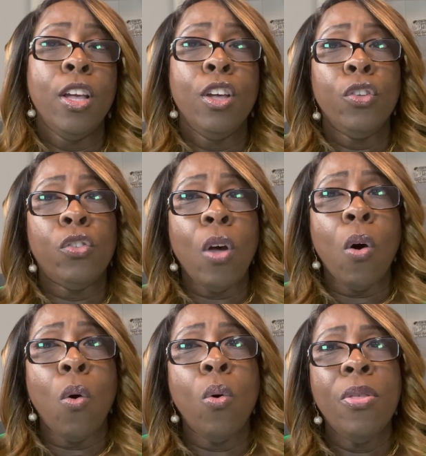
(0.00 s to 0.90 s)

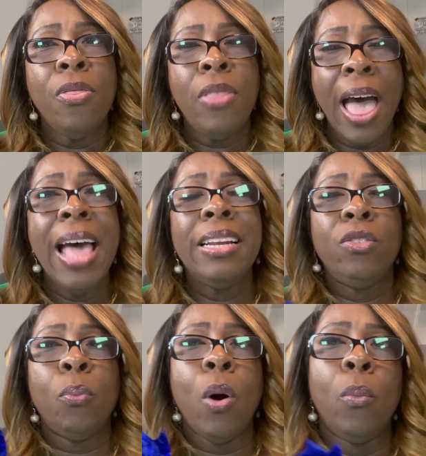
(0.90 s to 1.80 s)
So that
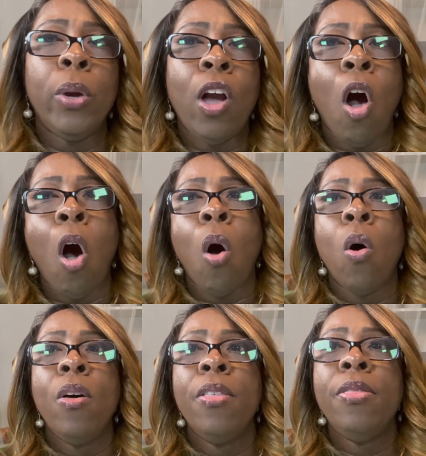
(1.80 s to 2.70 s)
is what we
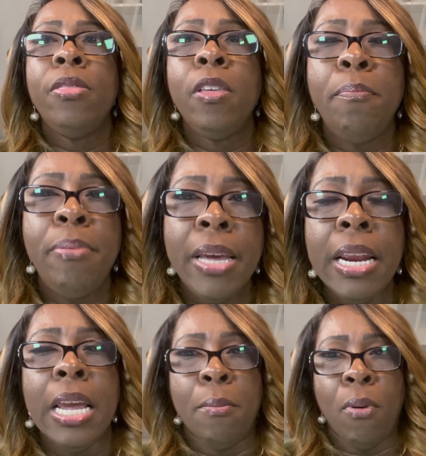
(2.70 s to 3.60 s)
call the
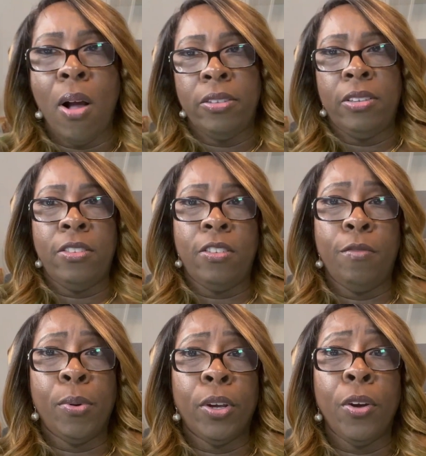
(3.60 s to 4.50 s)
bidding process of
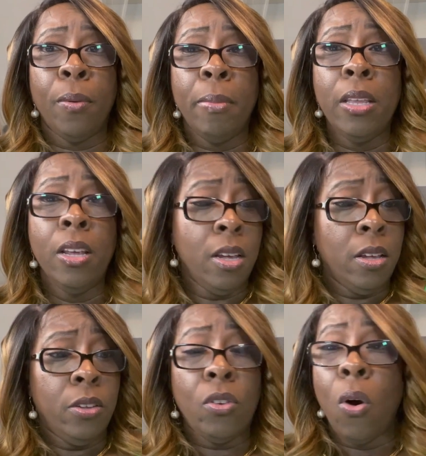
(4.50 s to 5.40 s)
procurement.
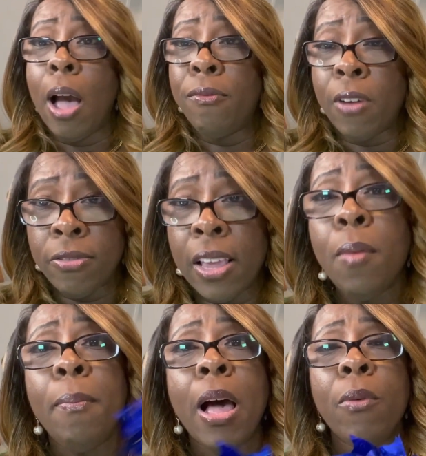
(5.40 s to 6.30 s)
So I've set
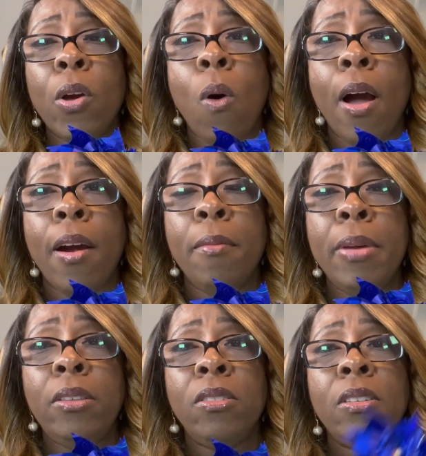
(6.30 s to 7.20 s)
up my
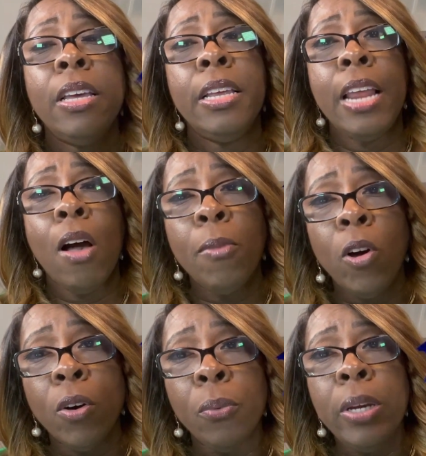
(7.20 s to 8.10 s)
requirements. Now I'm
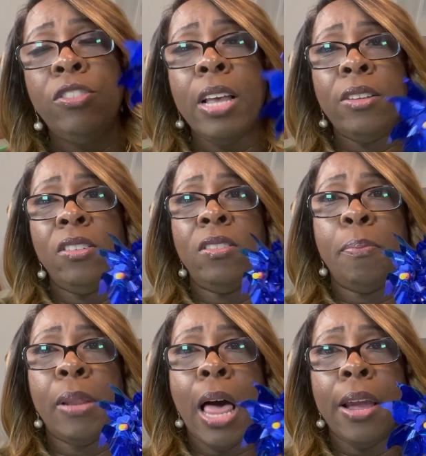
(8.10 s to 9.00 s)
going to reach out to
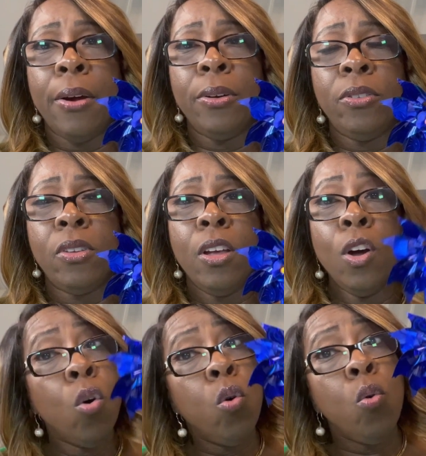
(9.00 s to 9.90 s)
suppliers
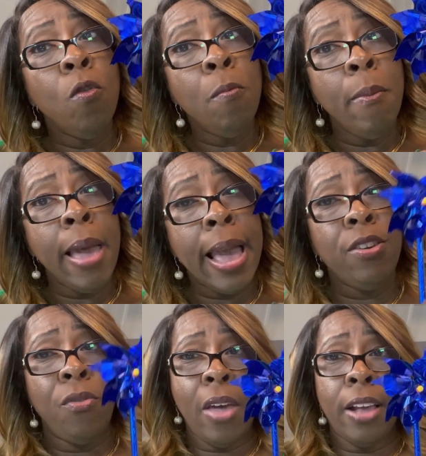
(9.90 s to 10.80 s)
who
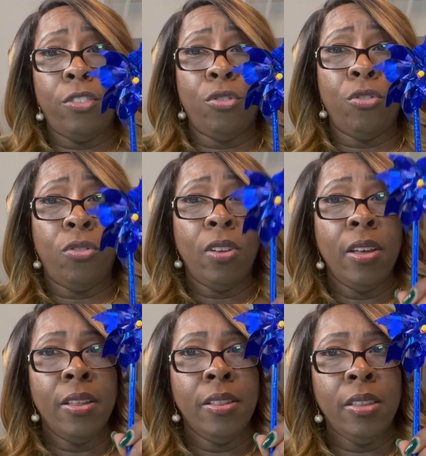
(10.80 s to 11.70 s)
manufactures
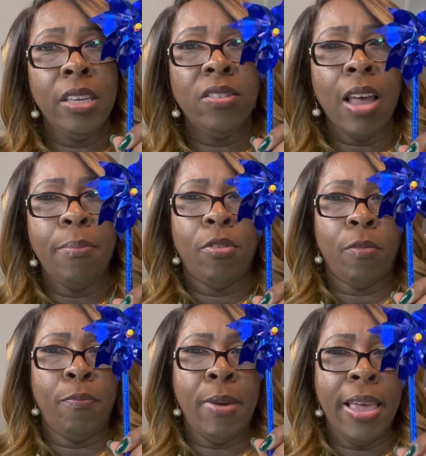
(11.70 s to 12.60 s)
these types
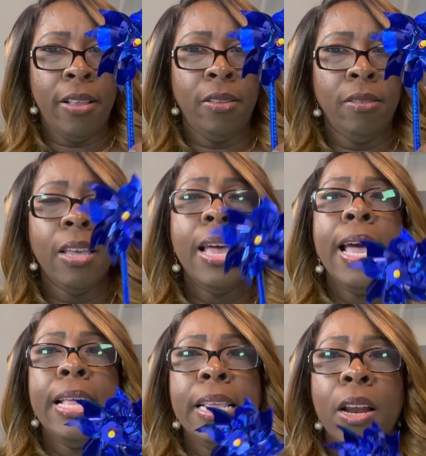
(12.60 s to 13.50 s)
of pens.
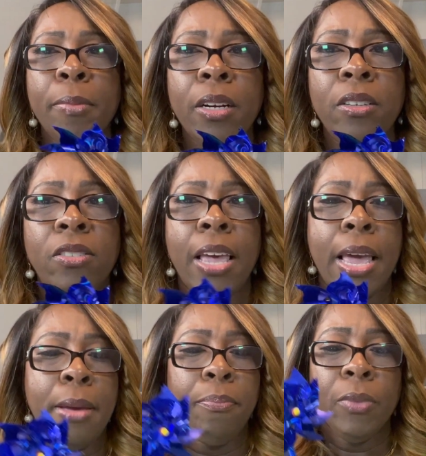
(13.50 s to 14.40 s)
And then I'm going to
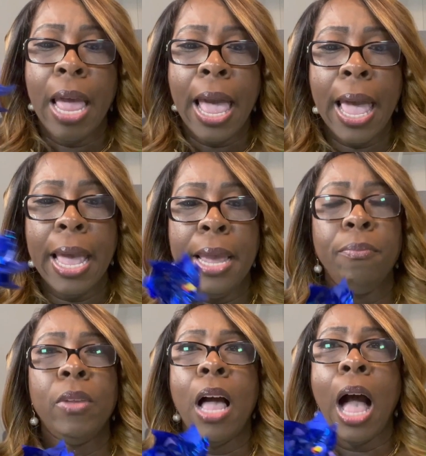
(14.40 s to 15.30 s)
say,
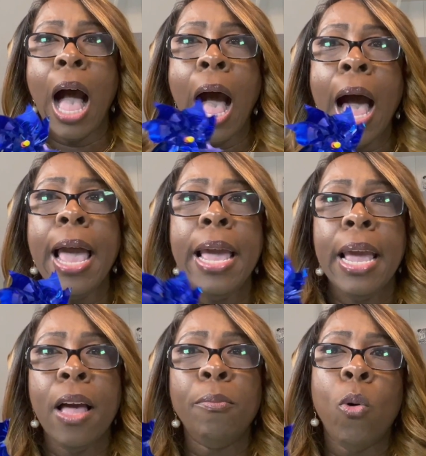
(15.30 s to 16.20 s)
hey, I
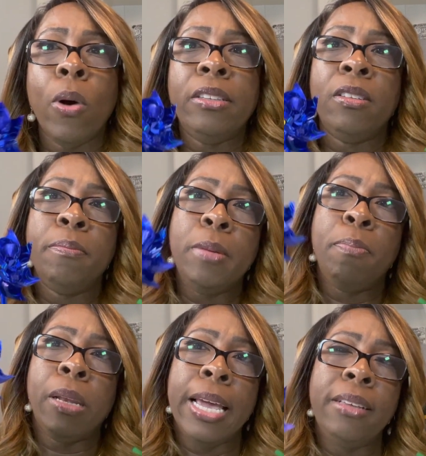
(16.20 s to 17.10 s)
am going to be
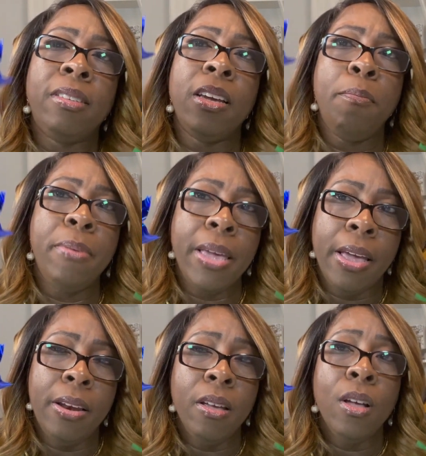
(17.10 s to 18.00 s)
placing a
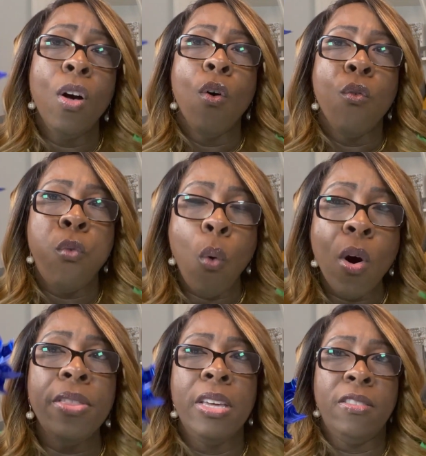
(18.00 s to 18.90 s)
bid
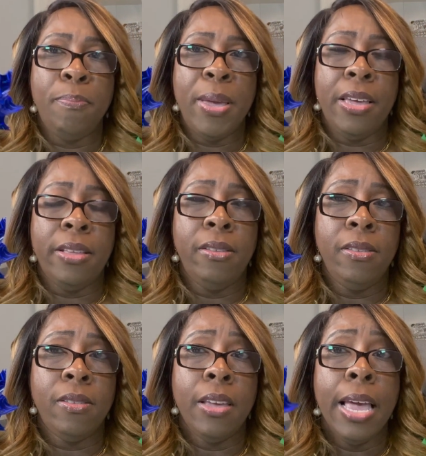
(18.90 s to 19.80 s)
for these
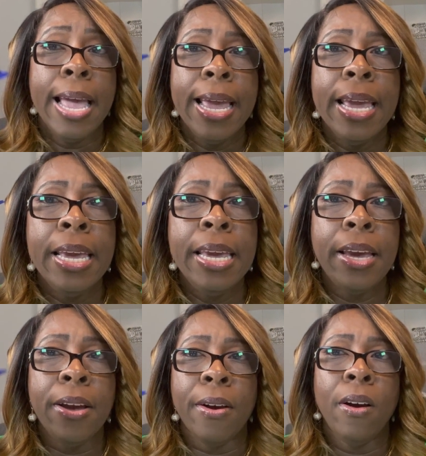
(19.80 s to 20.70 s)
pens.
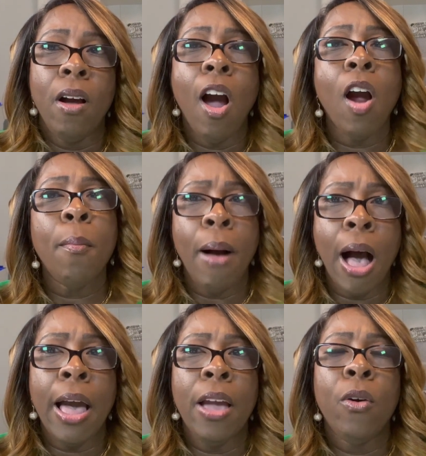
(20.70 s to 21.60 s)
Here are
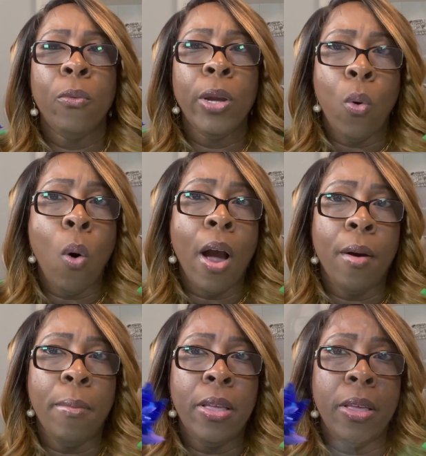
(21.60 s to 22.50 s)
my requirements.